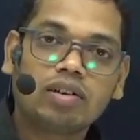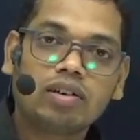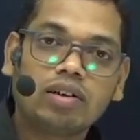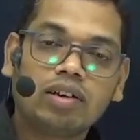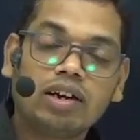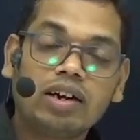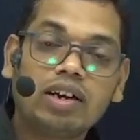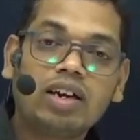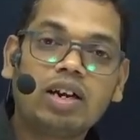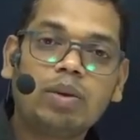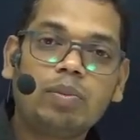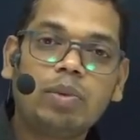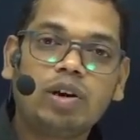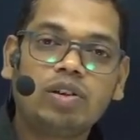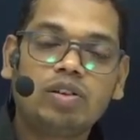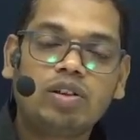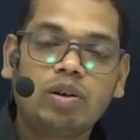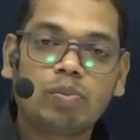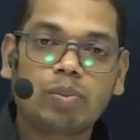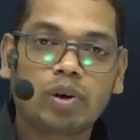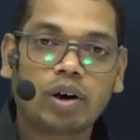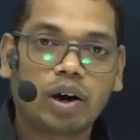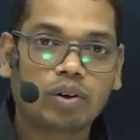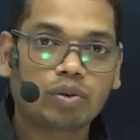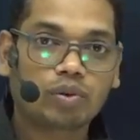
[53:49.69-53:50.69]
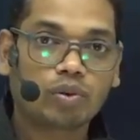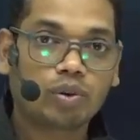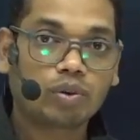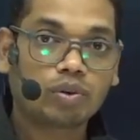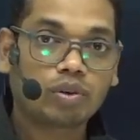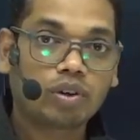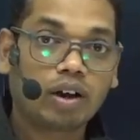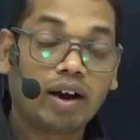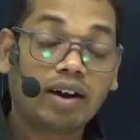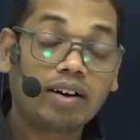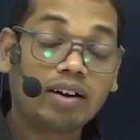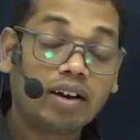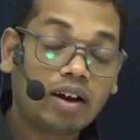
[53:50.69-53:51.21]
inhibit the plant growth,
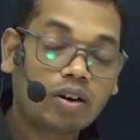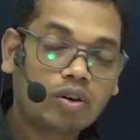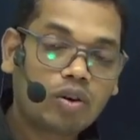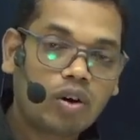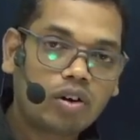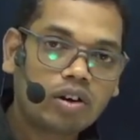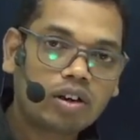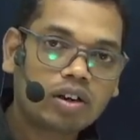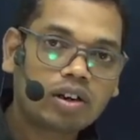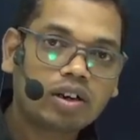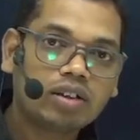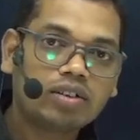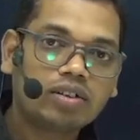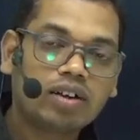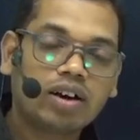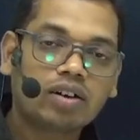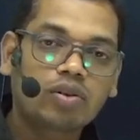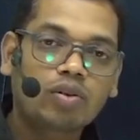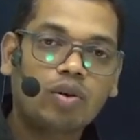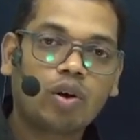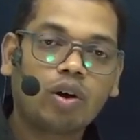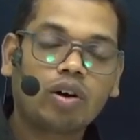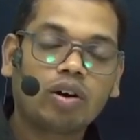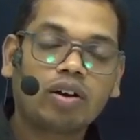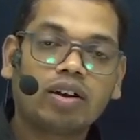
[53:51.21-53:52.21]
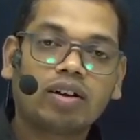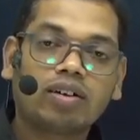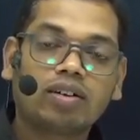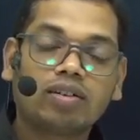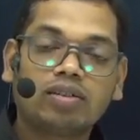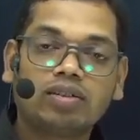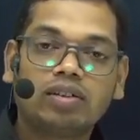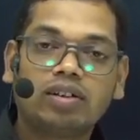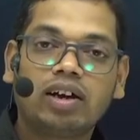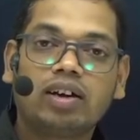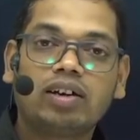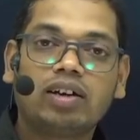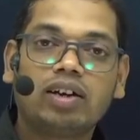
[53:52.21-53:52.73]
and accordingly they
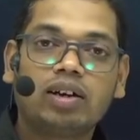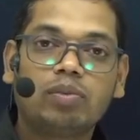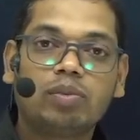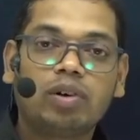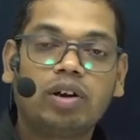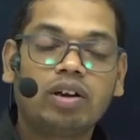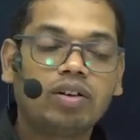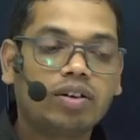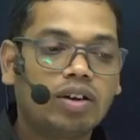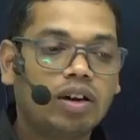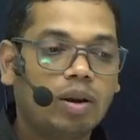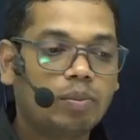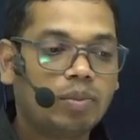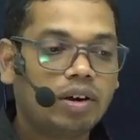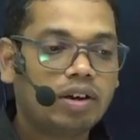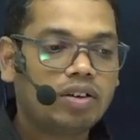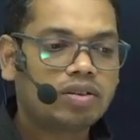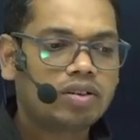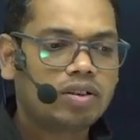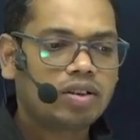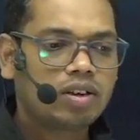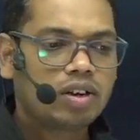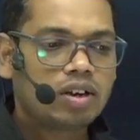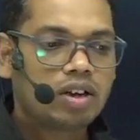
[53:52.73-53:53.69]
are named as